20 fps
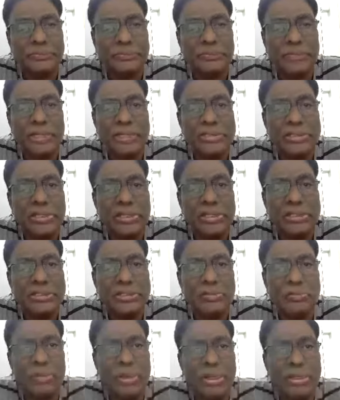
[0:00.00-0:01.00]
That's the
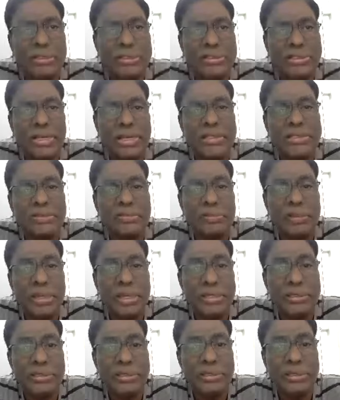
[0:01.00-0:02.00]
reason why this
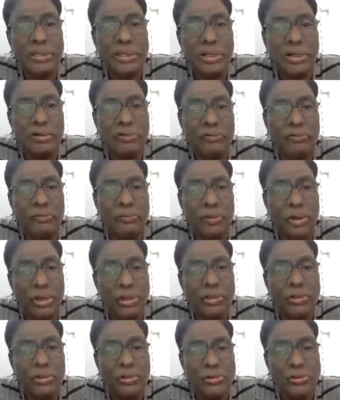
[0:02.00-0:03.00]
classification of
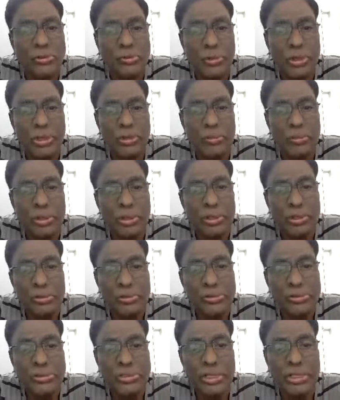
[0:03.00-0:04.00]
molecules,
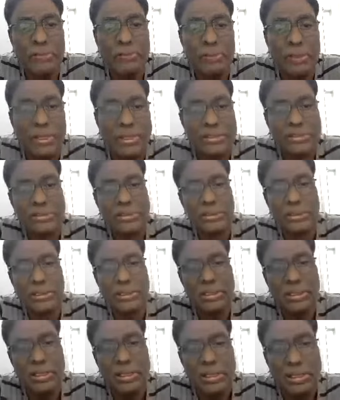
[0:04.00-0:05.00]
biomolecules, take place.
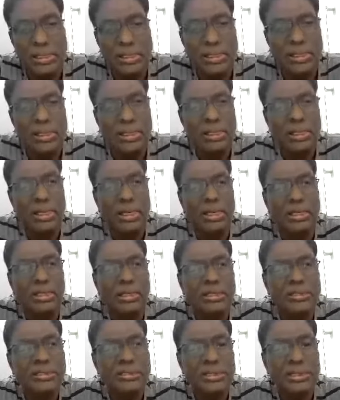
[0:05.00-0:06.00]
And
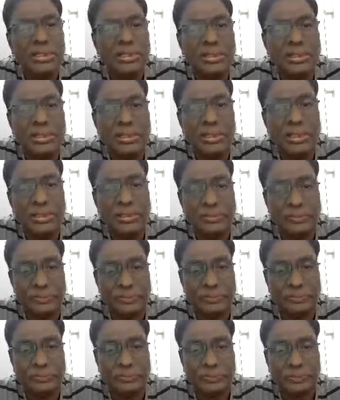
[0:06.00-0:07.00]
it is not,
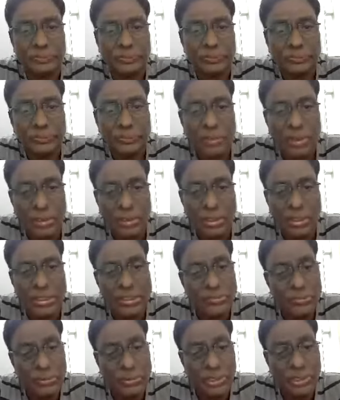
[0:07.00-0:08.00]
that
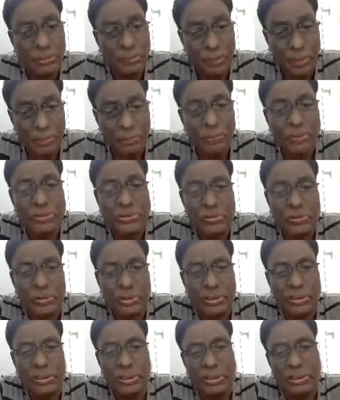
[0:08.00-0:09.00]
is with that purpose
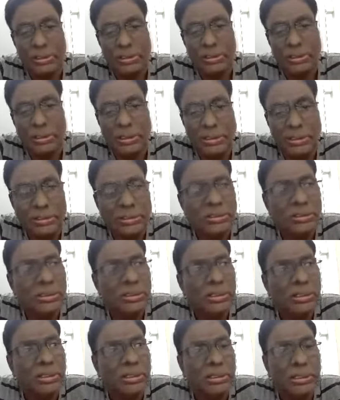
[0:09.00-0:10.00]
only.
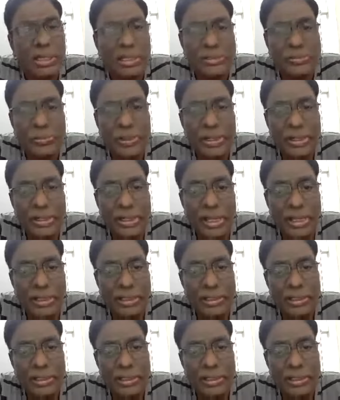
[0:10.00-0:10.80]
It has been done.